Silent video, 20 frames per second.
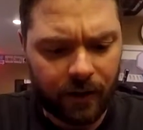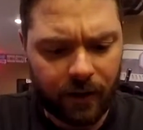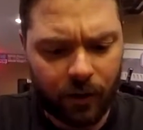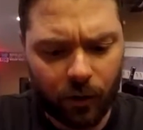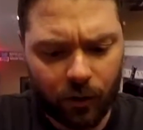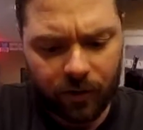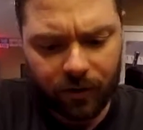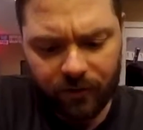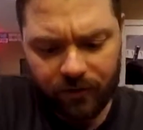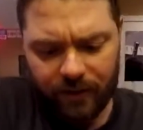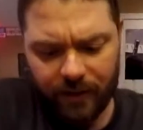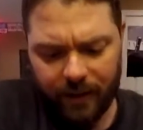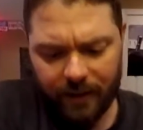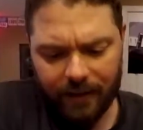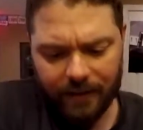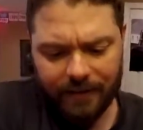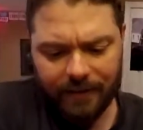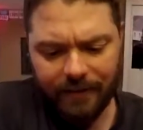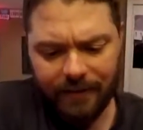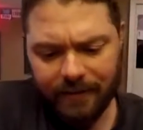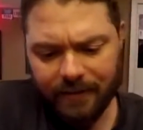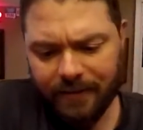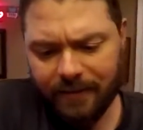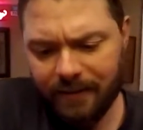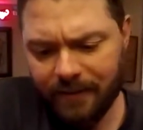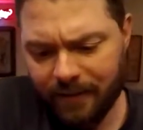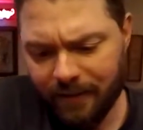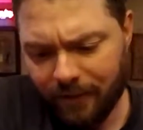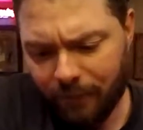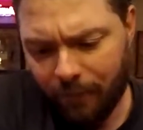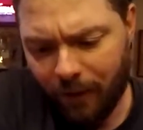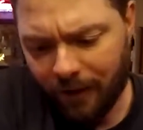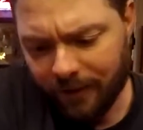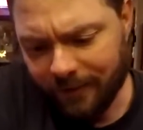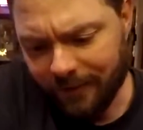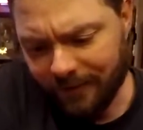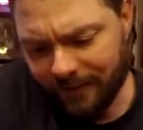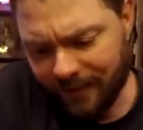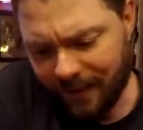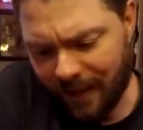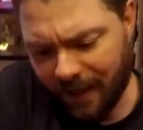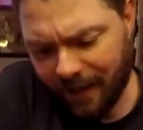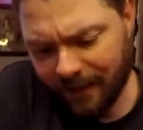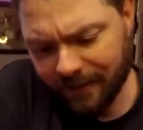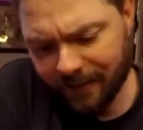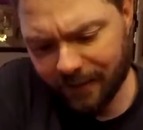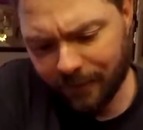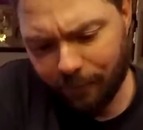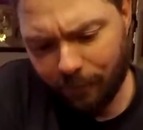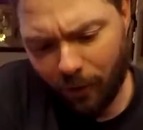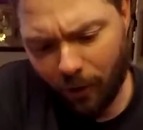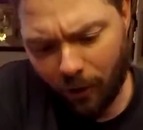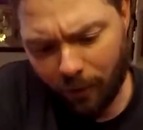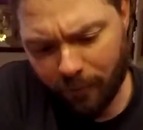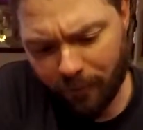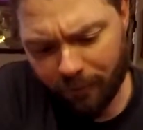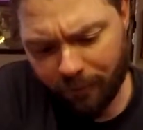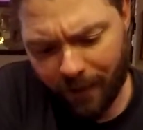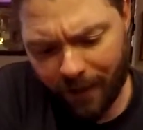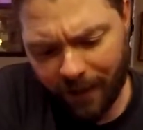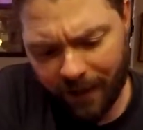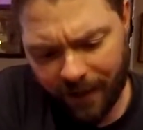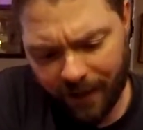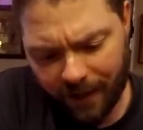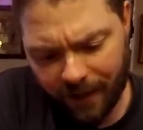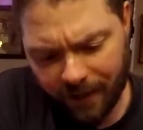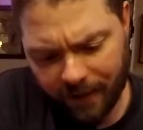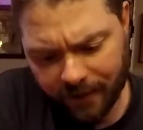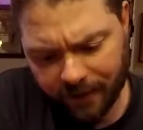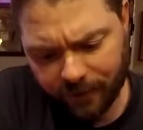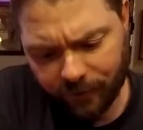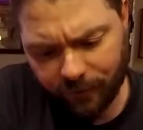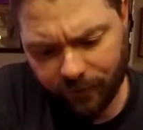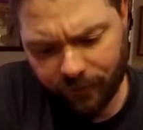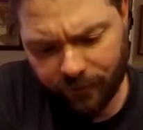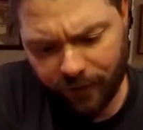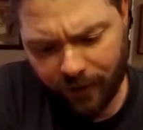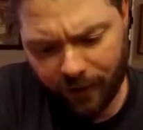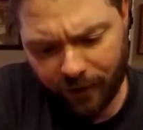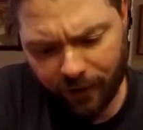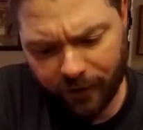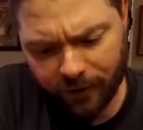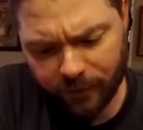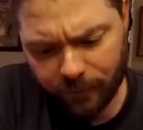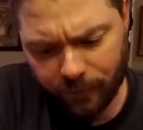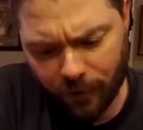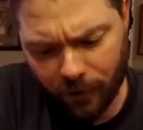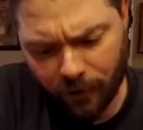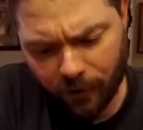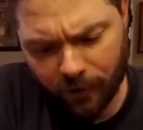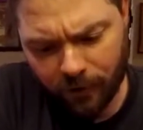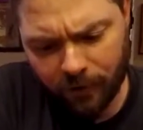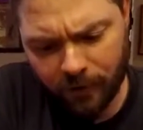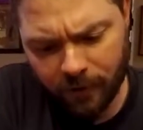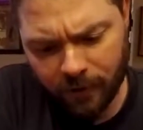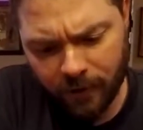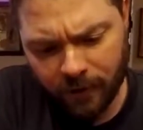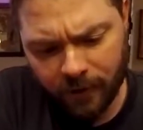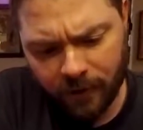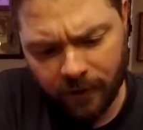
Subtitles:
You can see this is about the size of the palm of my hand. It's very small.